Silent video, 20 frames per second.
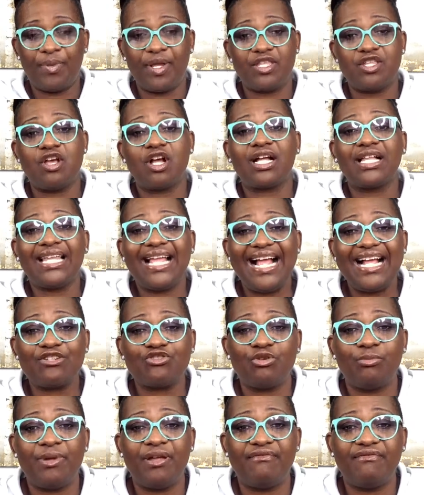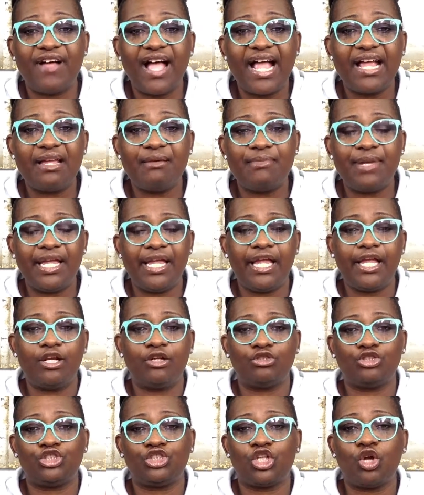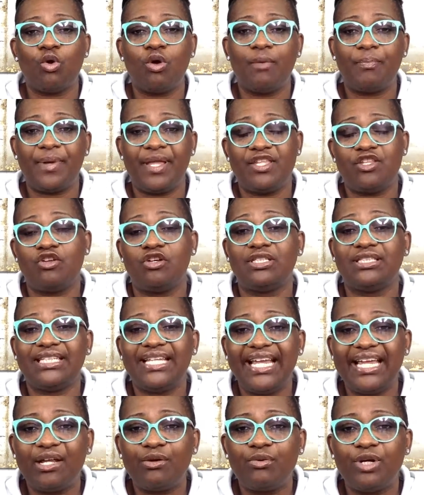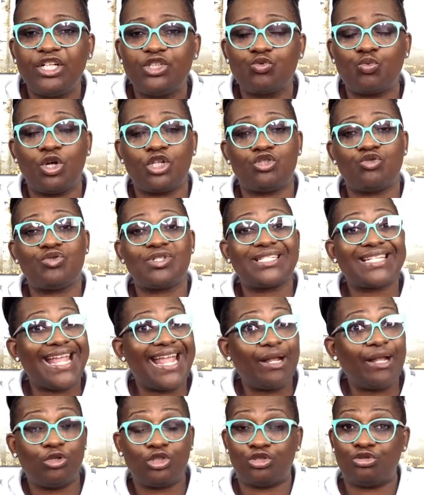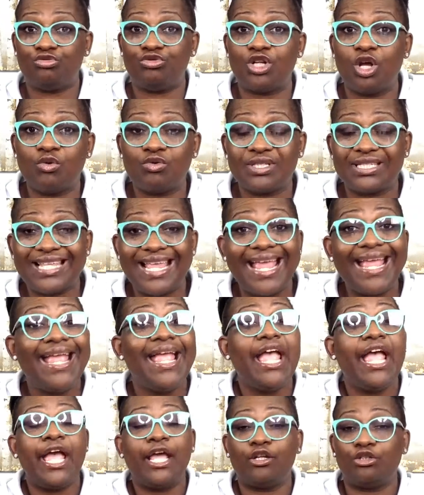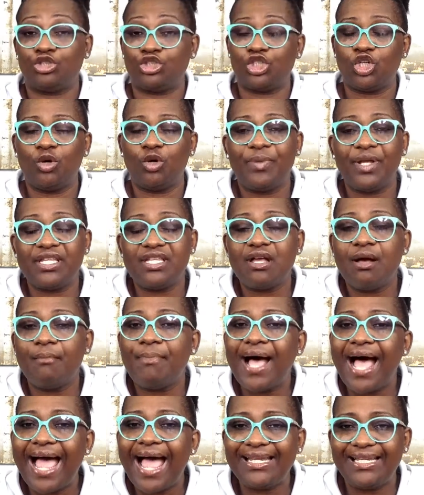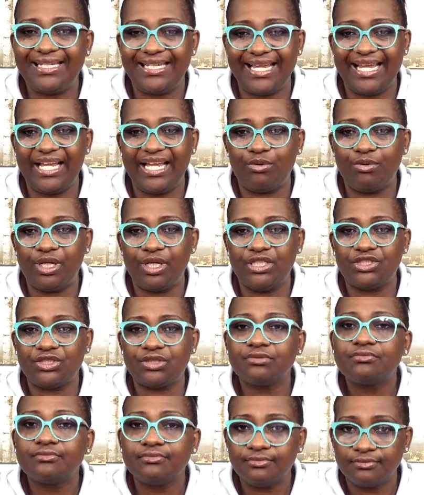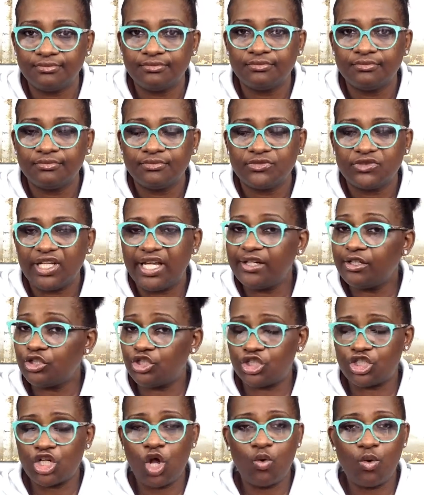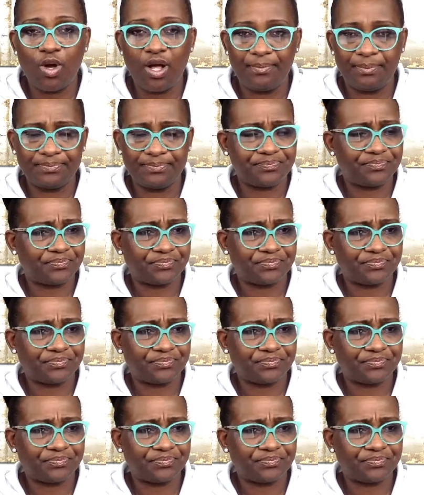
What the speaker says: up in your classroom environment. It'll show up in your language, what you say, what you don't say. It'll show up in your body language. It'll show up